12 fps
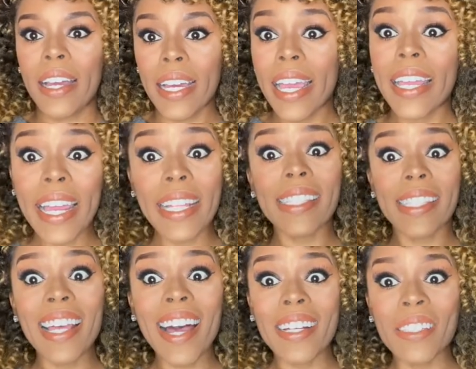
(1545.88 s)
And that
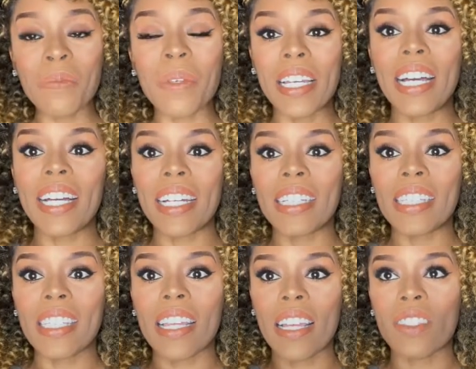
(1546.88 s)
sucks,
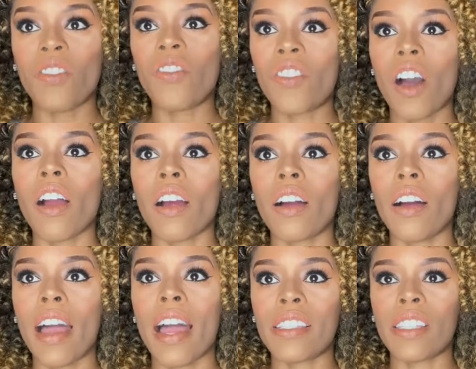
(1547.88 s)
because as far
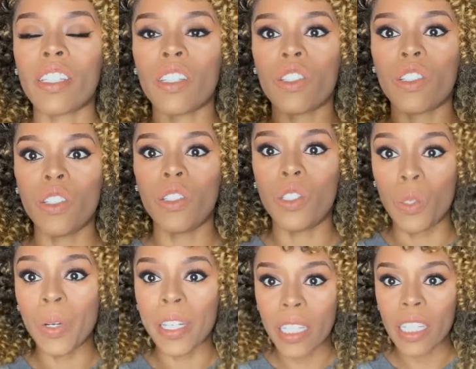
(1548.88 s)
as it
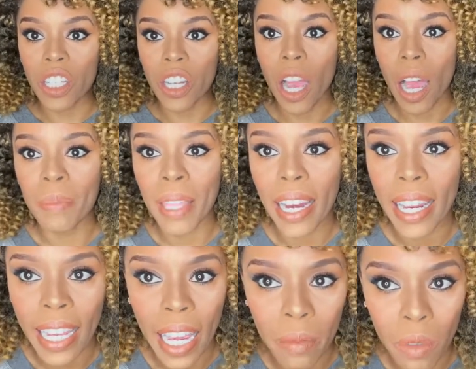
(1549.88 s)
doing the job that it
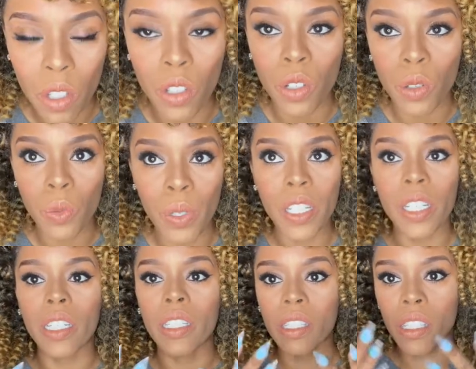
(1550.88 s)
came to do, which
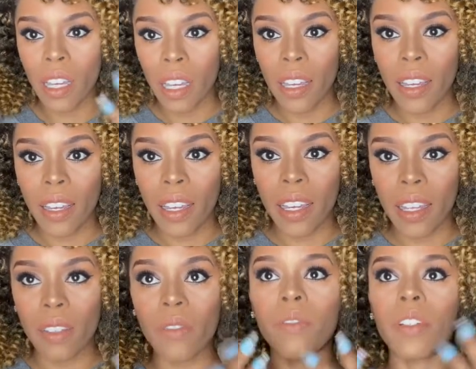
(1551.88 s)
is
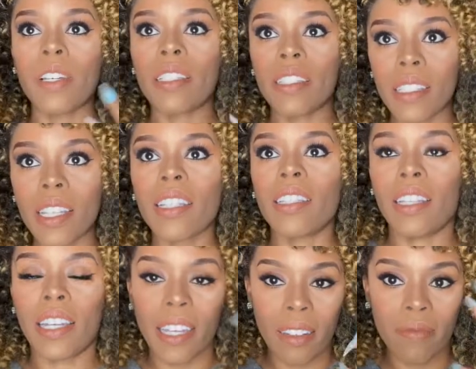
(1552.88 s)

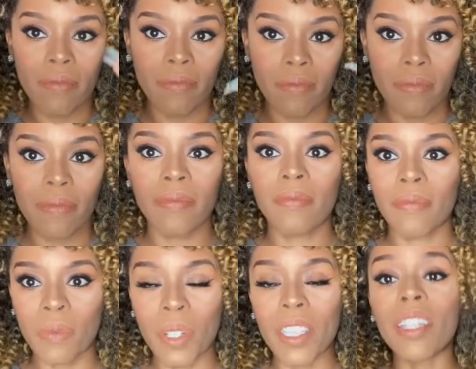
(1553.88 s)
instantly,
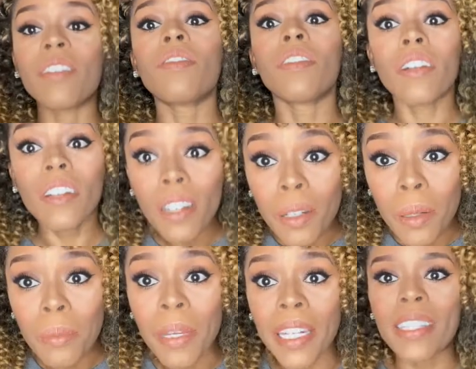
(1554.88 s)
within
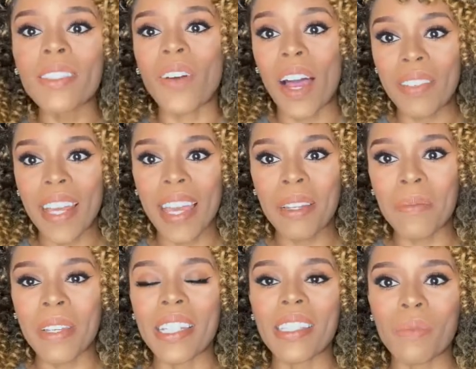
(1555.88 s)
minutes, 5 to 8
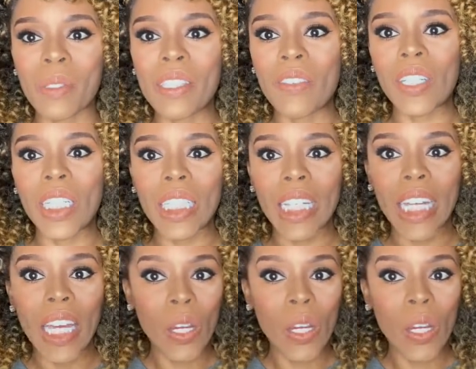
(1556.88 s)
minutes specifically,